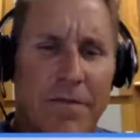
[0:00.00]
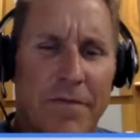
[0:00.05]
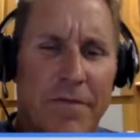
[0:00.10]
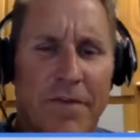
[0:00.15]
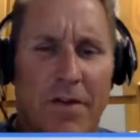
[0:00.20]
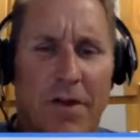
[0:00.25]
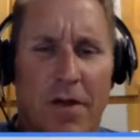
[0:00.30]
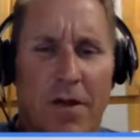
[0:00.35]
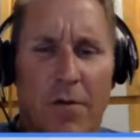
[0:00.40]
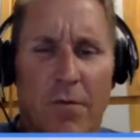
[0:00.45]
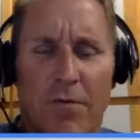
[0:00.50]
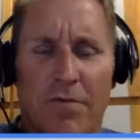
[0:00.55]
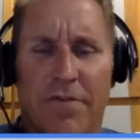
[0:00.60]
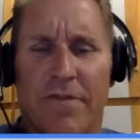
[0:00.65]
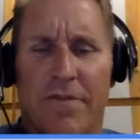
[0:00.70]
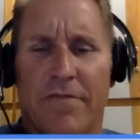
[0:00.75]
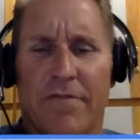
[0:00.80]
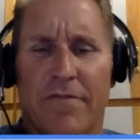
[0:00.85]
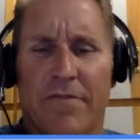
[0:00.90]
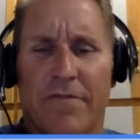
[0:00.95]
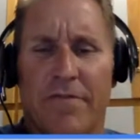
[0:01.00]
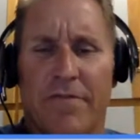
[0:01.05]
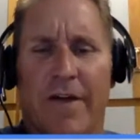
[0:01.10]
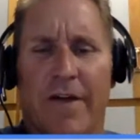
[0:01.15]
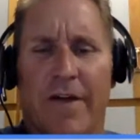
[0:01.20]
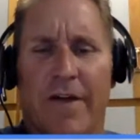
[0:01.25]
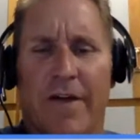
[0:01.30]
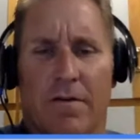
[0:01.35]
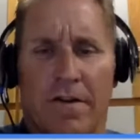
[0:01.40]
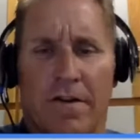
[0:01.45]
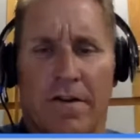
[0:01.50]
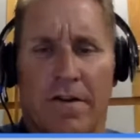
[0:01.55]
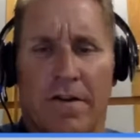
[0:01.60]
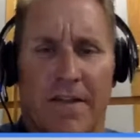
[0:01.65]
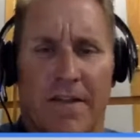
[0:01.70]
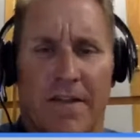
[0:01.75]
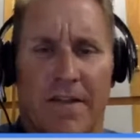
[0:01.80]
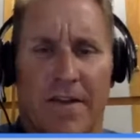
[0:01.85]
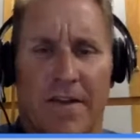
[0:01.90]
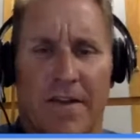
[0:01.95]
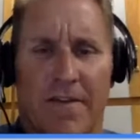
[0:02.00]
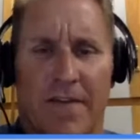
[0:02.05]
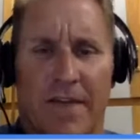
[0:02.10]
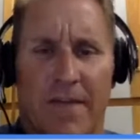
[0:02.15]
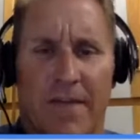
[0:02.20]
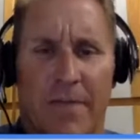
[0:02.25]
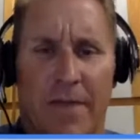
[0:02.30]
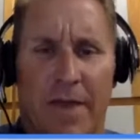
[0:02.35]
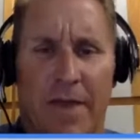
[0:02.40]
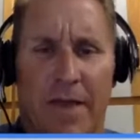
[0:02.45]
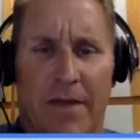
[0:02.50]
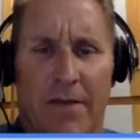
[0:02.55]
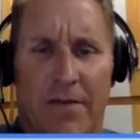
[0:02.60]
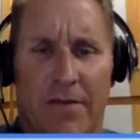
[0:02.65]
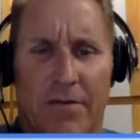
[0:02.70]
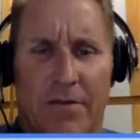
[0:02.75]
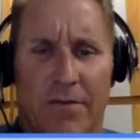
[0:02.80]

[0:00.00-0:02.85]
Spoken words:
What if the car was on fire? And then is that bad?